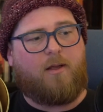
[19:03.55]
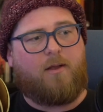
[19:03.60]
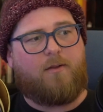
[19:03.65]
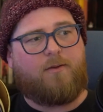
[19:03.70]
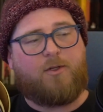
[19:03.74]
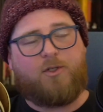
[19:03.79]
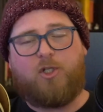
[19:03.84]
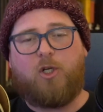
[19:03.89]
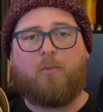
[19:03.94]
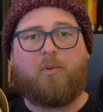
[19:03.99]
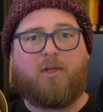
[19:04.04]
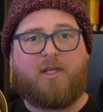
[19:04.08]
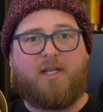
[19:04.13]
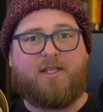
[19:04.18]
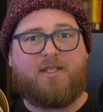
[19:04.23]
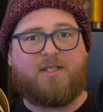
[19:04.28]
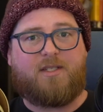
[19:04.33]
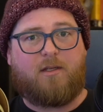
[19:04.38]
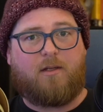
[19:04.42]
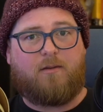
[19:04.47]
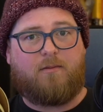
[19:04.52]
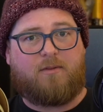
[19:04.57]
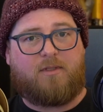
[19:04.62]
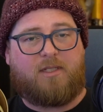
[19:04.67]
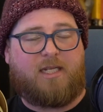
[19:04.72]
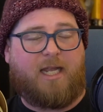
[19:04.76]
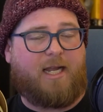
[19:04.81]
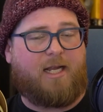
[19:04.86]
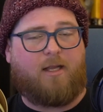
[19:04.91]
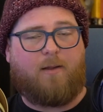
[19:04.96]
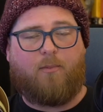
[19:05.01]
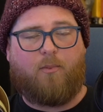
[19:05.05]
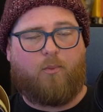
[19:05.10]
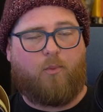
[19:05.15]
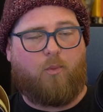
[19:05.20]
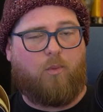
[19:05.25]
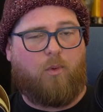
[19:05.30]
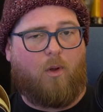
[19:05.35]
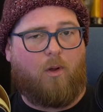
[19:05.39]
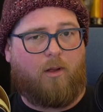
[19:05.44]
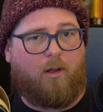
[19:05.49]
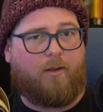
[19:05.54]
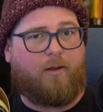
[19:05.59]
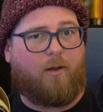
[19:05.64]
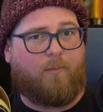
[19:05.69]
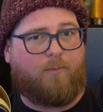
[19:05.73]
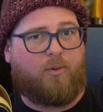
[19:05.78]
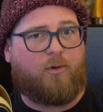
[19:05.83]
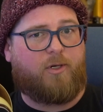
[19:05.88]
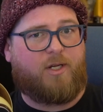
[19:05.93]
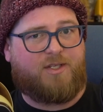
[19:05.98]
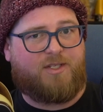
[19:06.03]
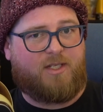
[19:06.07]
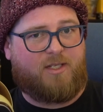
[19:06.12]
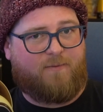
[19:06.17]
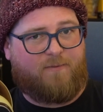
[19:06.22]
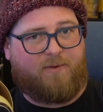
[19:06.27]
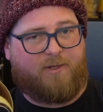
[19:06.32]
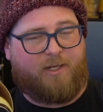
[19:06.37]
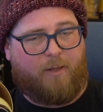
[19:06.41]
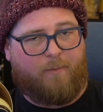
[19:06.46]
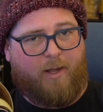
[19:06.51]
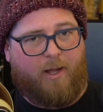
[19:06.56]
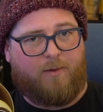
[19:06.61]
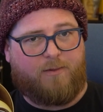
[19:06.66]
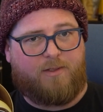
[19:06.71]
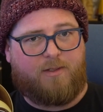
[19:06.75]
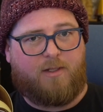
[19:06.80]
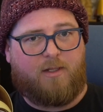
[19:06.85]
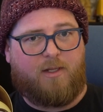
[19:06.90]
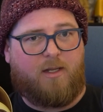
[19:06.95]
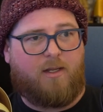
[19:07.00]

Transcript: The Jubilees take it up a pretty significant amount.